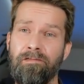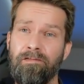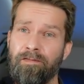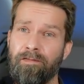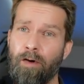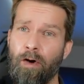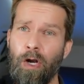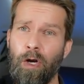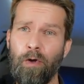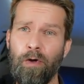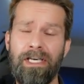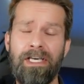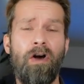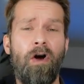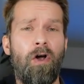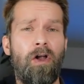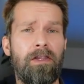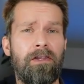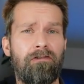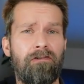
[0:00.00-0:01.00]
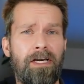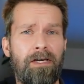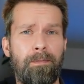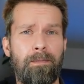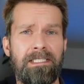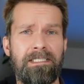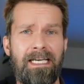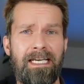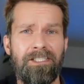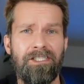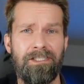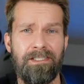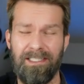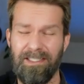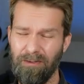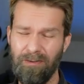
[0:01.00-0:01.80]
following all the recommendations.